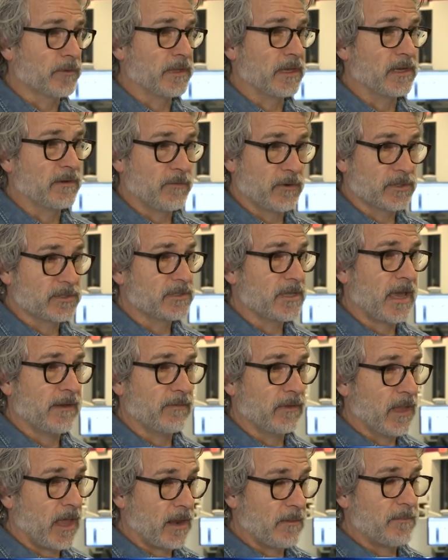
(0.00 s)
with individuals that
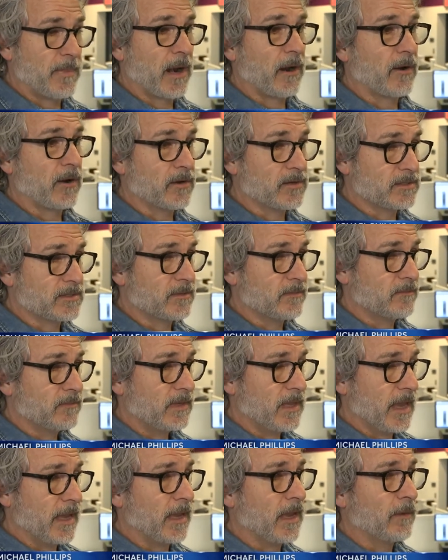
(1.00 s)
have a lot of barriers,
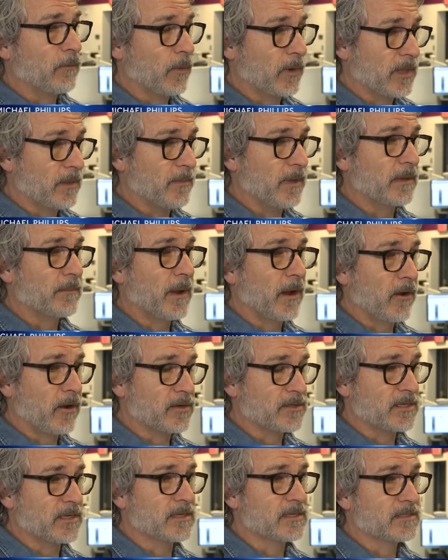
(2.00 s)
okay, and one of the big
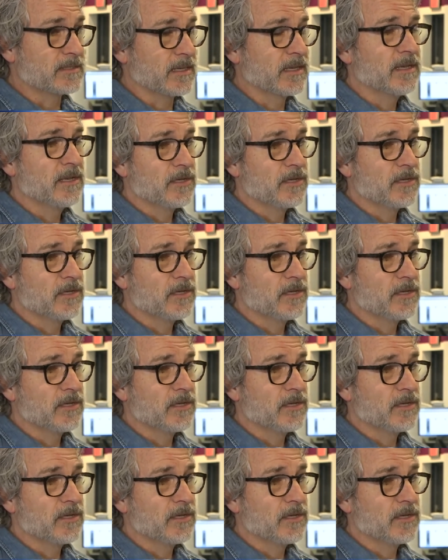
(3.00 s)
barriers is